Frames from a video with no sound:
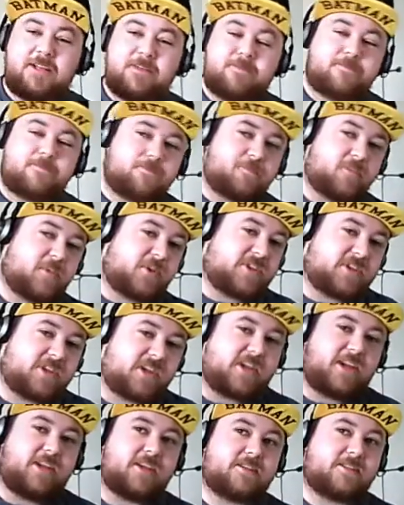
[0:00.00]
we're
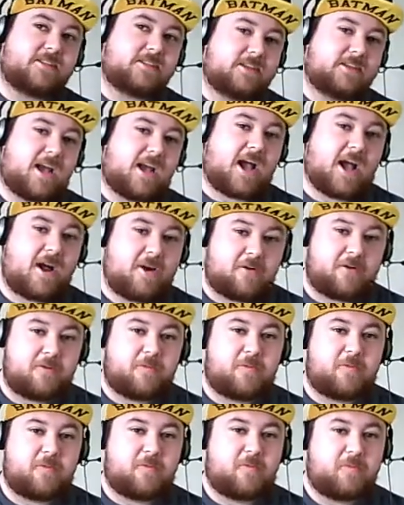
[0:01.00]
seeing how
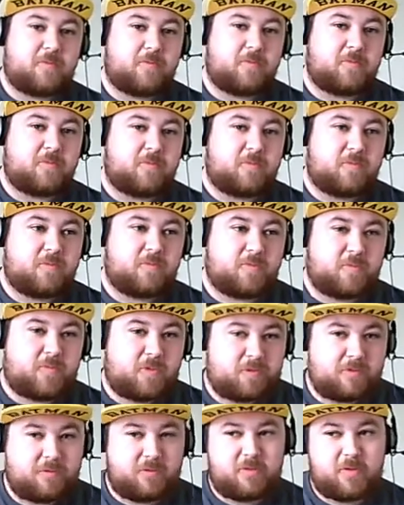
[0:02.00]

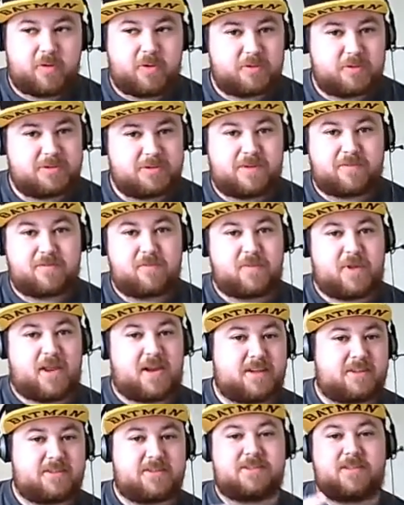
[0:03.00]
through on different
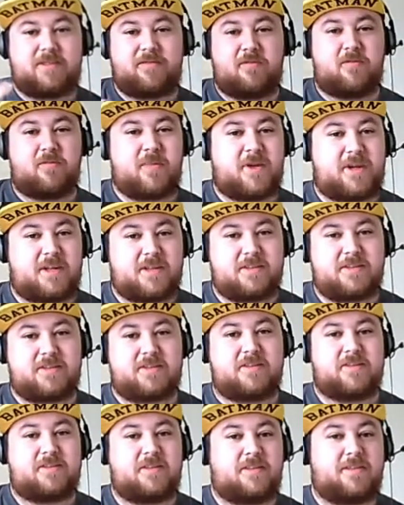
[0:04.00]
planets and different
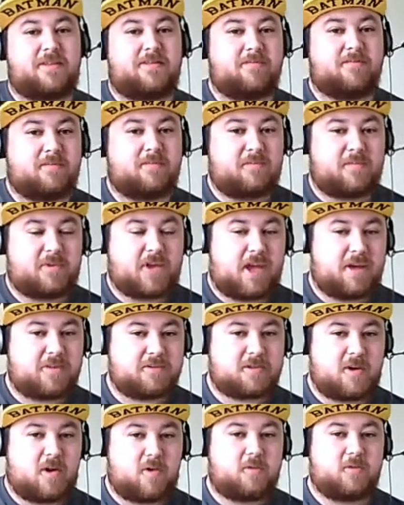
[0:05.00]
means, chaos
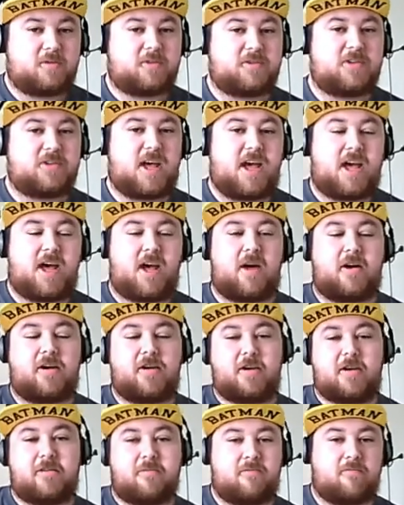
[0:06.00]
cults are
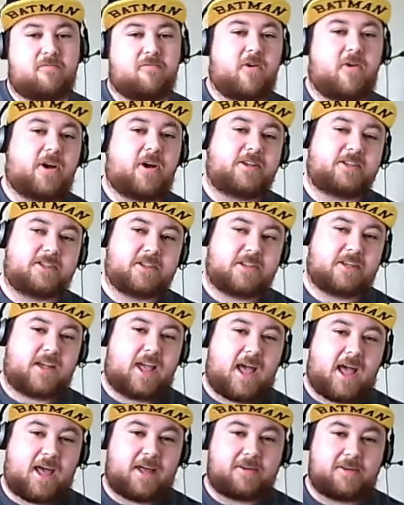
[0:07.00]
kind of rising
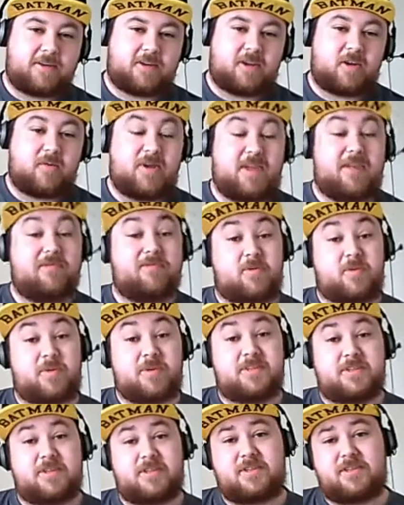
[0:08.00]
and going to be
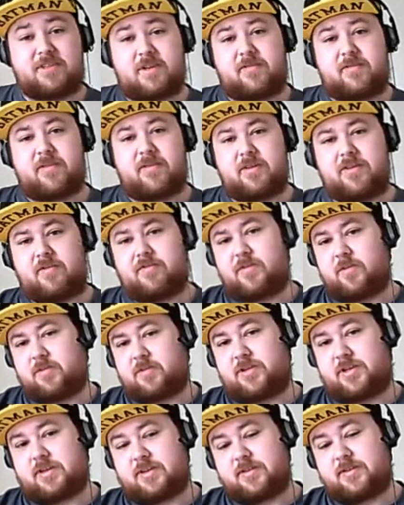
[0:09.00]
influencing stuff in the
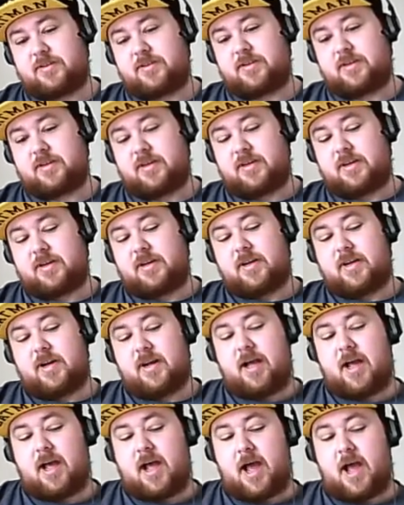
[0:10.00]
future.
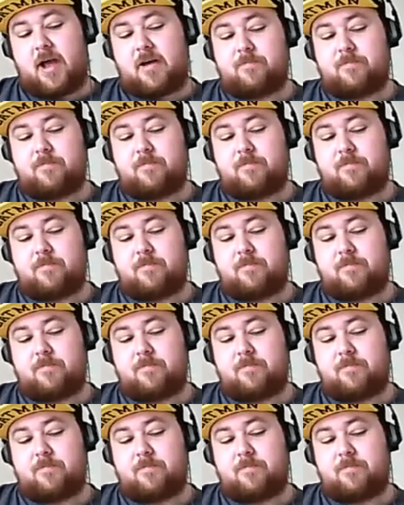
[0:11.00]
A